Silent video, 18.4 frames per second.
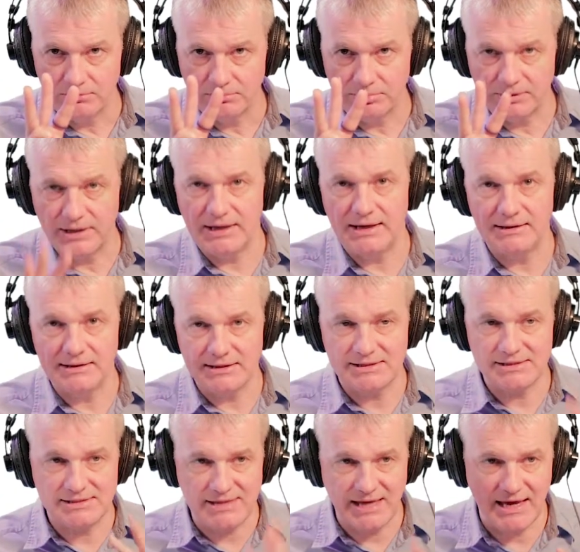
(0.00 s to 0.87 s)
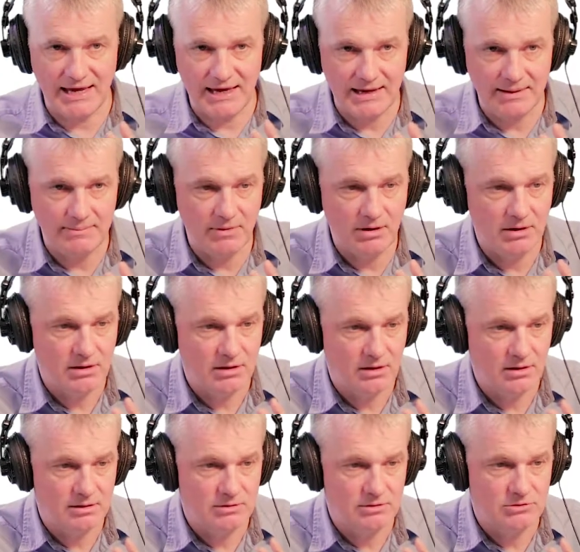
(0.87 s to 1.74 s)
playing the same
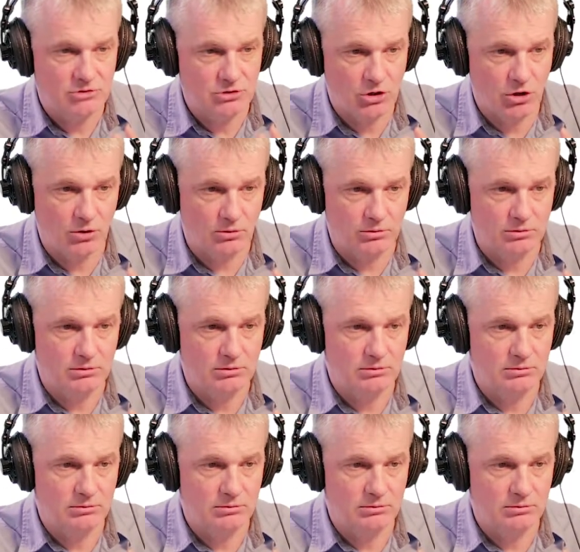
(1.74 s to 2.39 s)
tone.